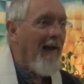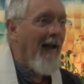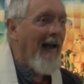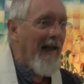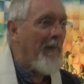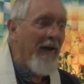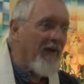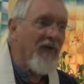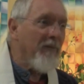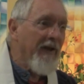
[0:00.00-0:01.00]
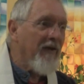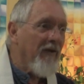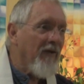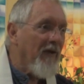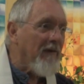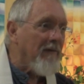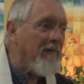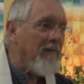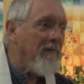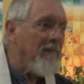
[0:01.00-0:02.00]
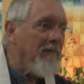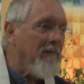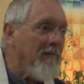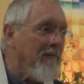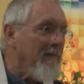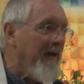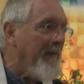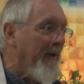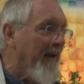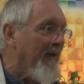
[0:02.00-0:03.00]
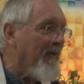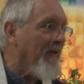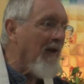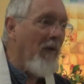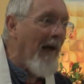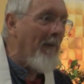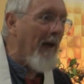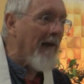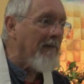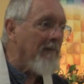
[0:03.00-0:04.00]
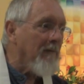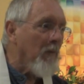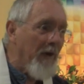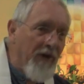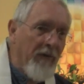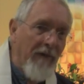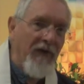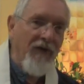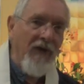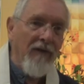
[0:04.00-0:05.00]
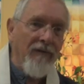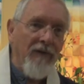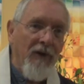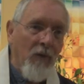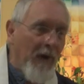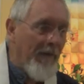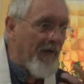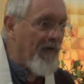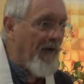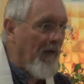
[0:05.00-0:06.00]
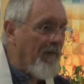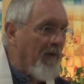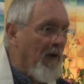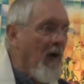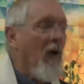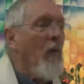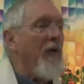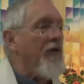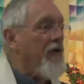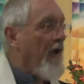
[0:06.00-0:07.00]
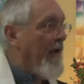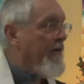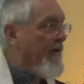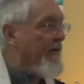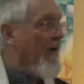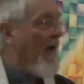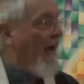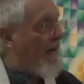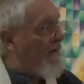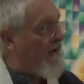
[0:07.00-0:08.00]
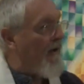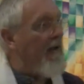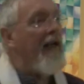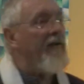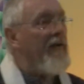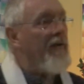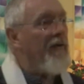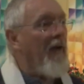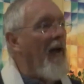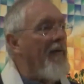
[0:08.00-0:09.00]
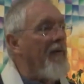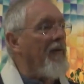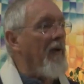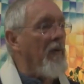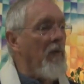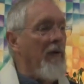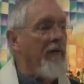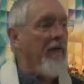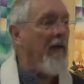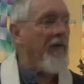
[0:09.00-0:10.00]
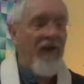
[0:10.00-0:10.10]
Anatman doesn't mean non-self. It means no Atman. We do have a self. We have a self which changes and is connected to others and the world around us,